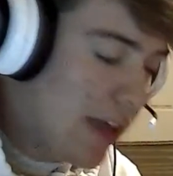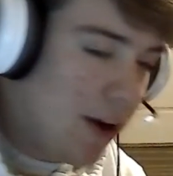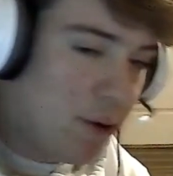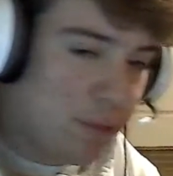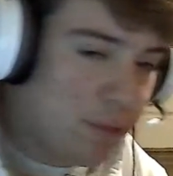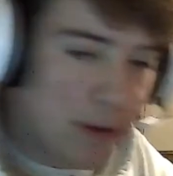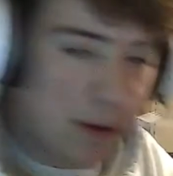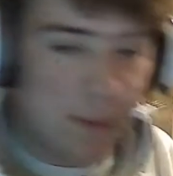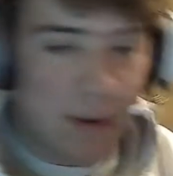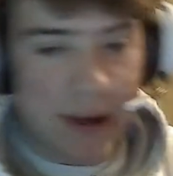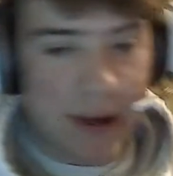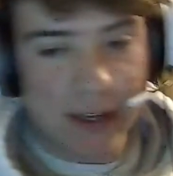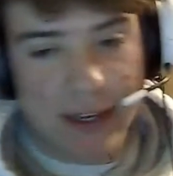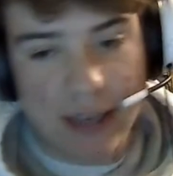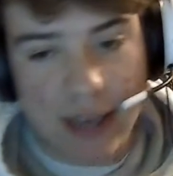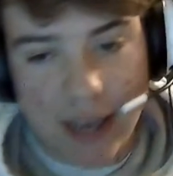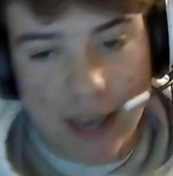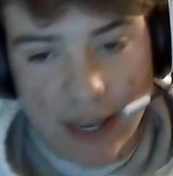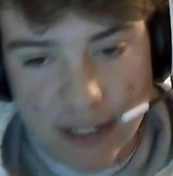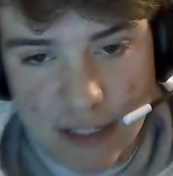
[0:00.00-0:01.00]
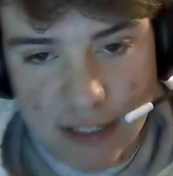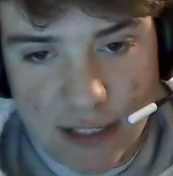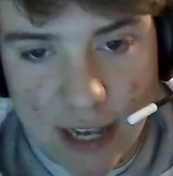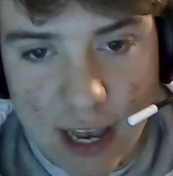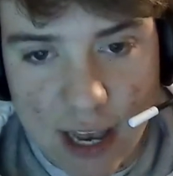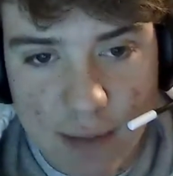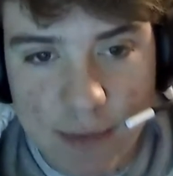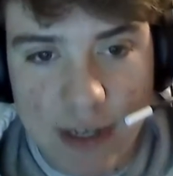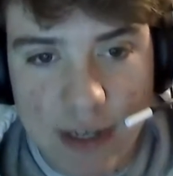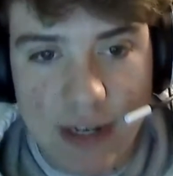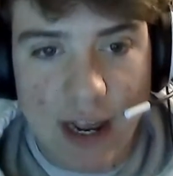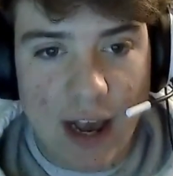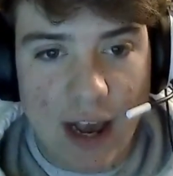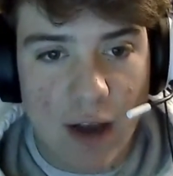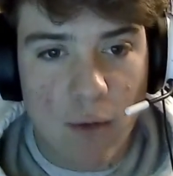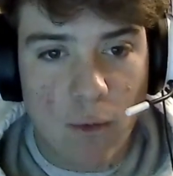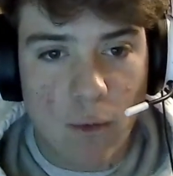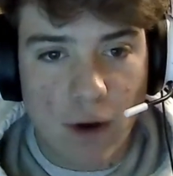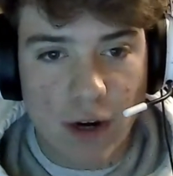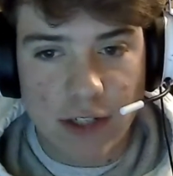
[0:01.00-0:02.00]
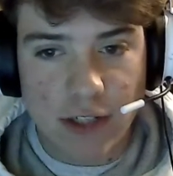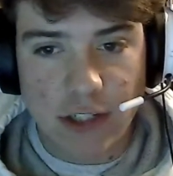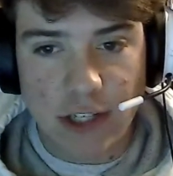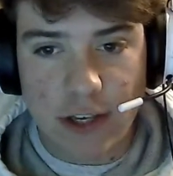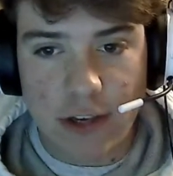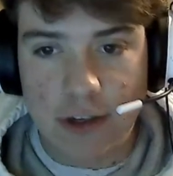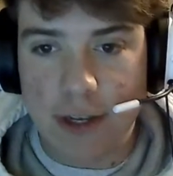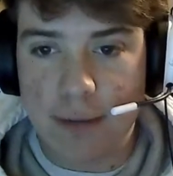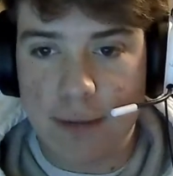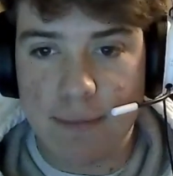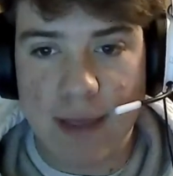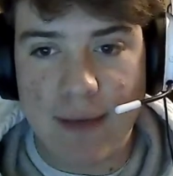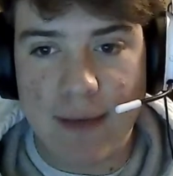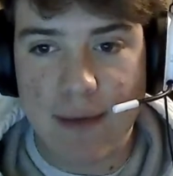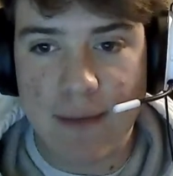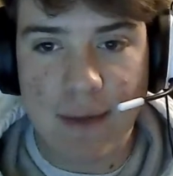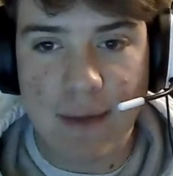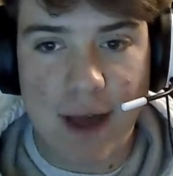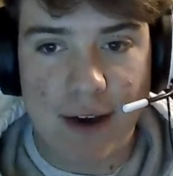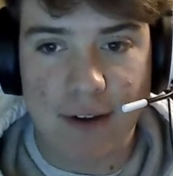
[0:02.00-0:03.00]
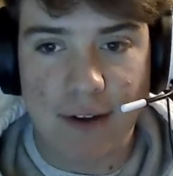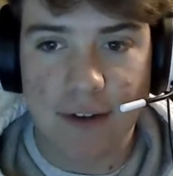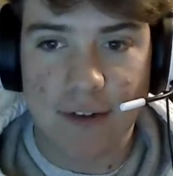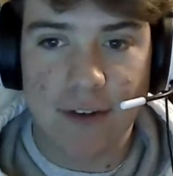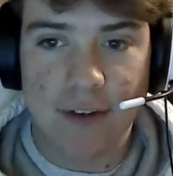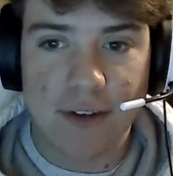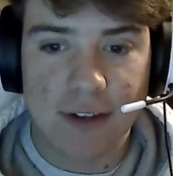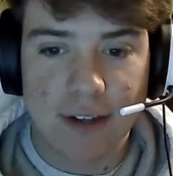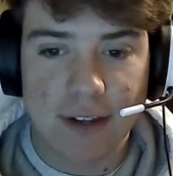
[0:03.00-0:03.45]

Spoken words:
That would be my guess. I mean, yeah. I want to say you could maybe battle